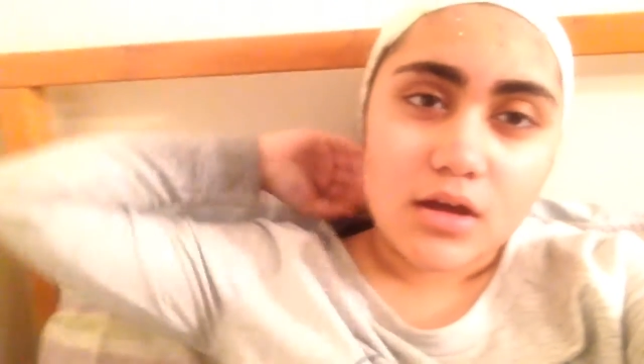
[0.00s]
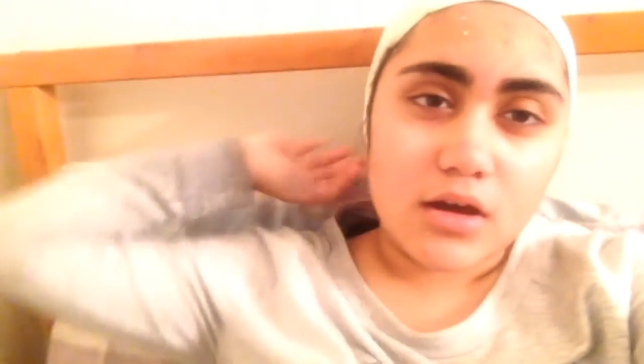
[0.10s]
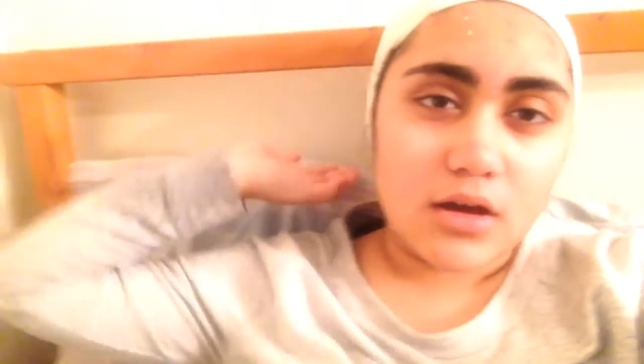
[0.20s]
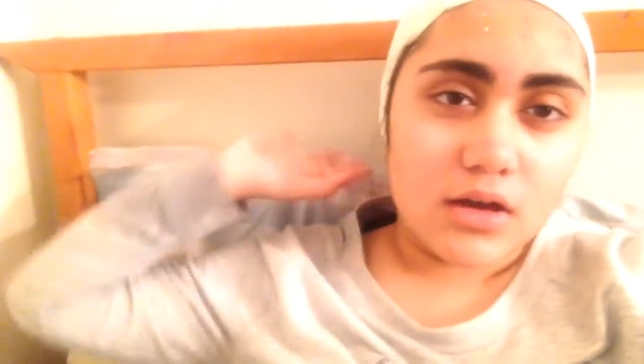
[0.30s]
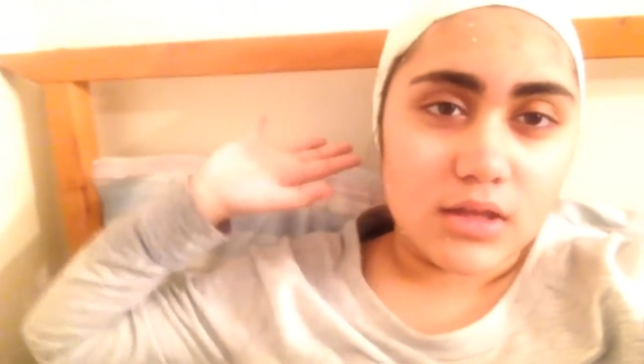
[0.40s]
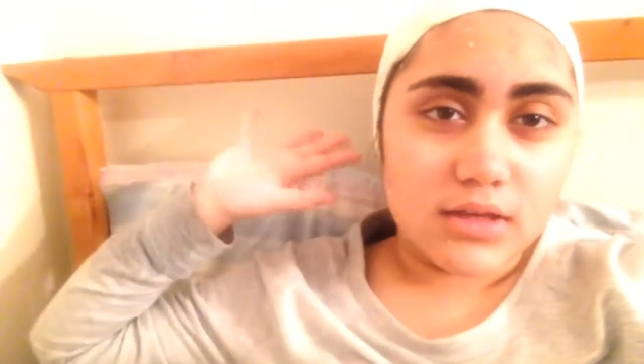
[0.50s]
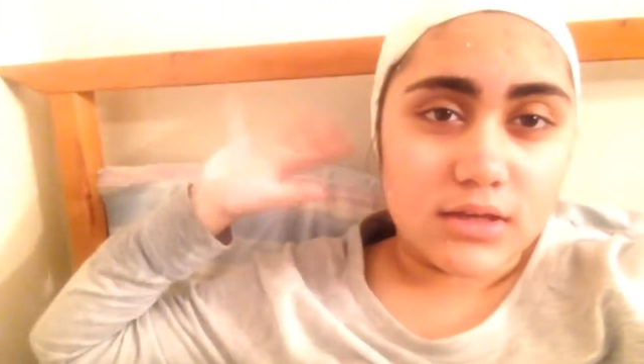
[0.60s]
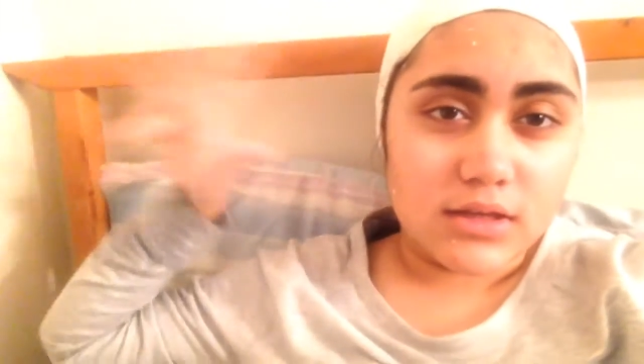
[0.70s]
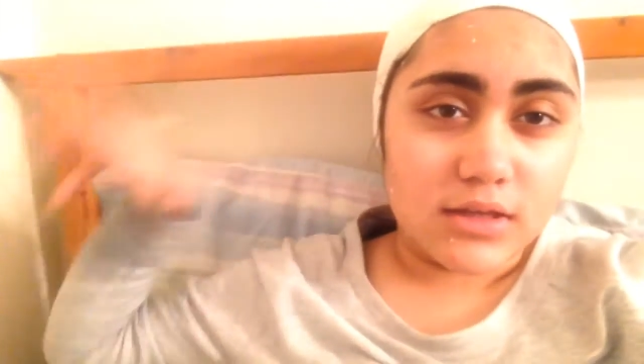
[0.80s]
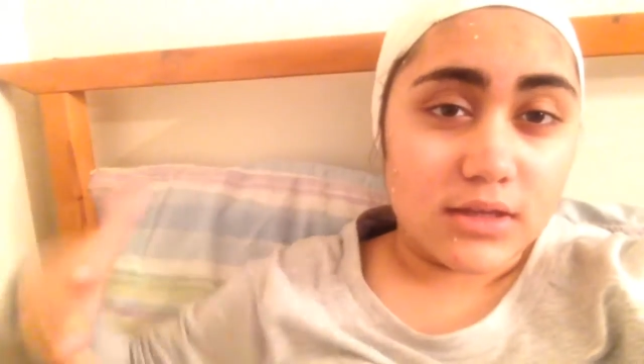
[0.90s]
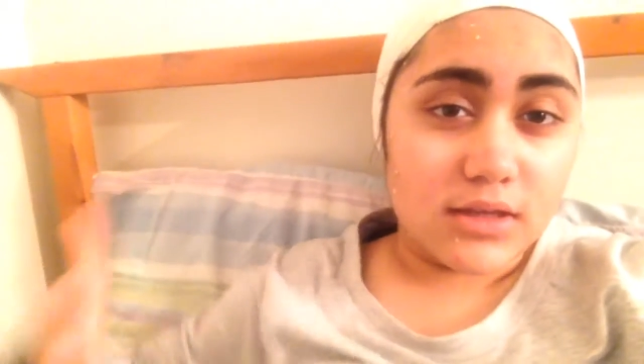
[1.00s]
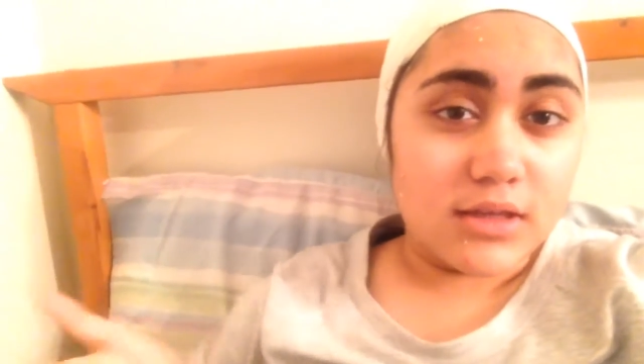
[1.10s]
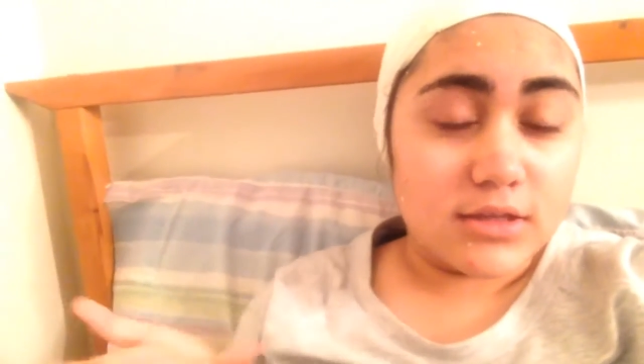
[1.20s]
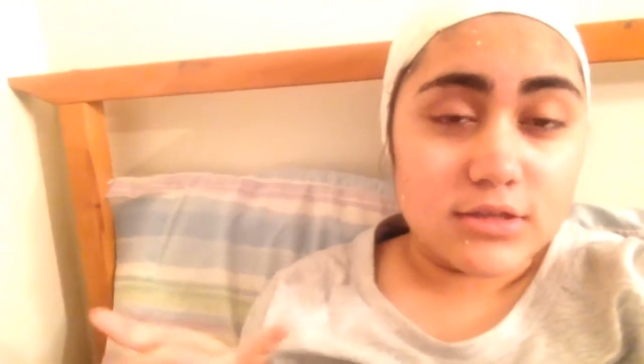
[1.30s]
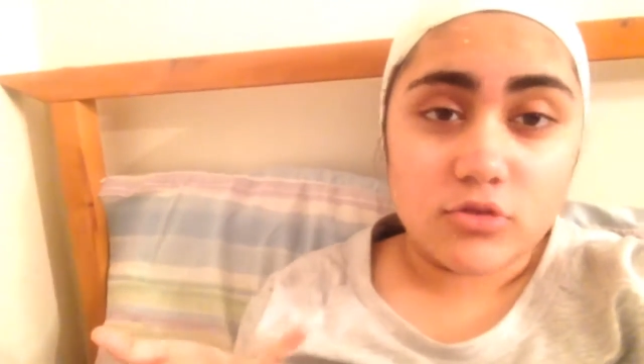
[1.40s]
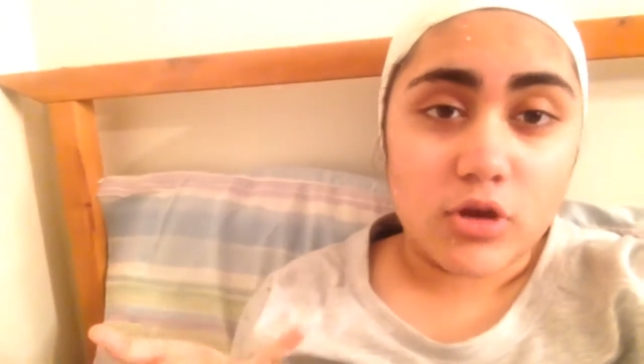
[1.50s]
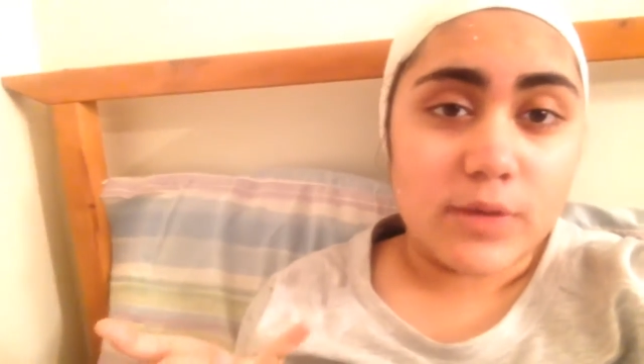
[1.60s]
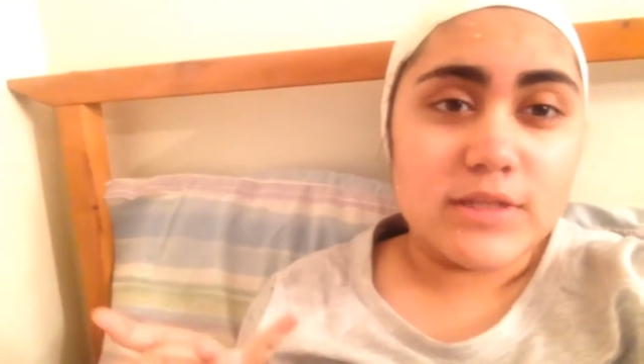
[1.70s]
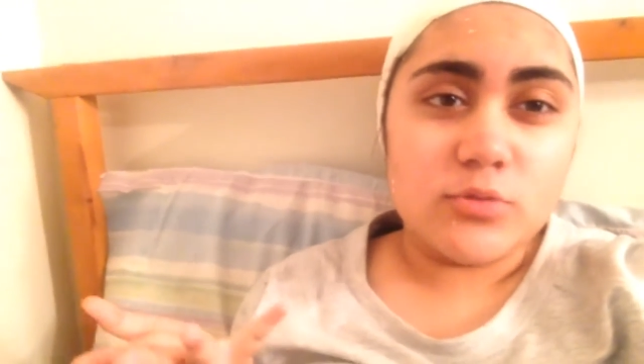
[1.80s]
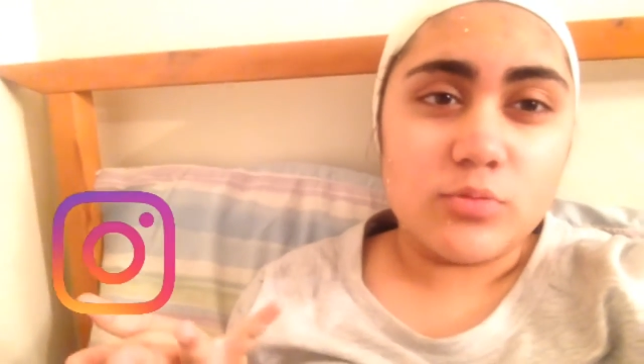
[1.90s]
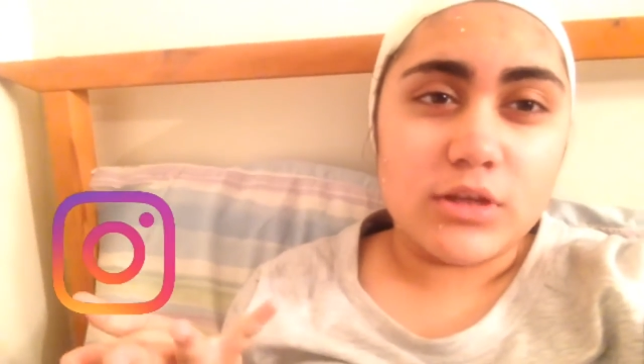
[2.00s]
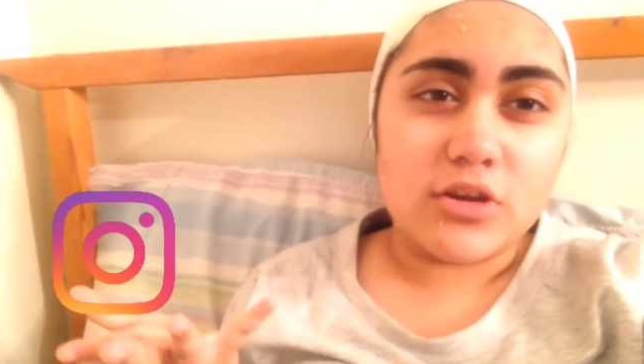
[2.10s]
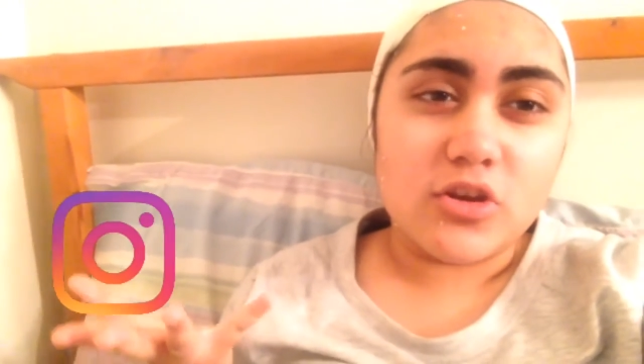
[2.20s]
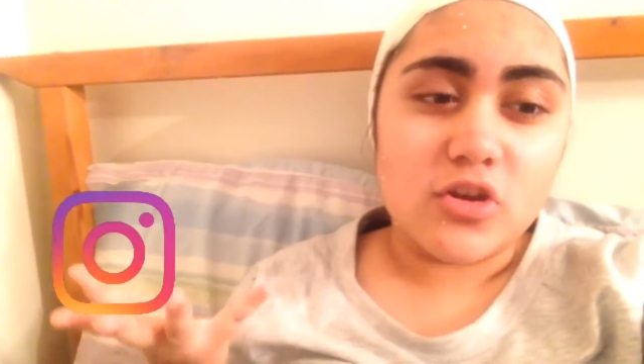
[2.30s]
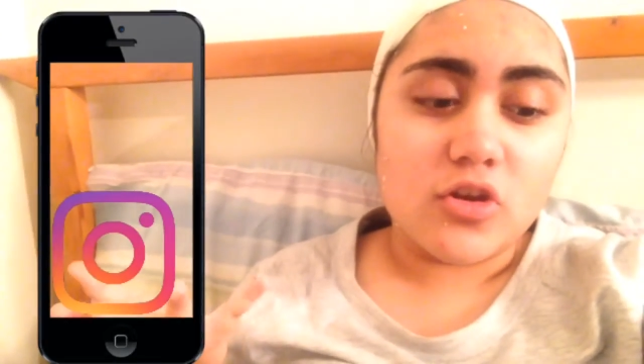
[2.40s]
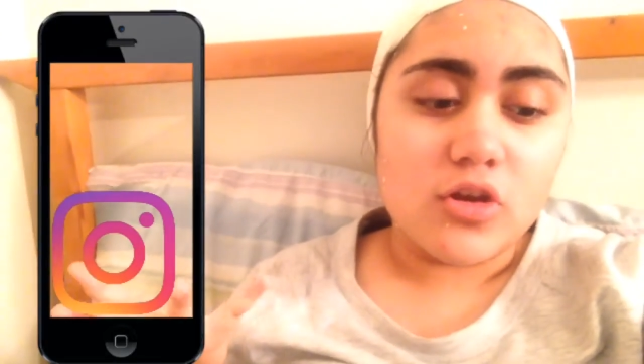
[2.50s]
on Instagram and Twitter.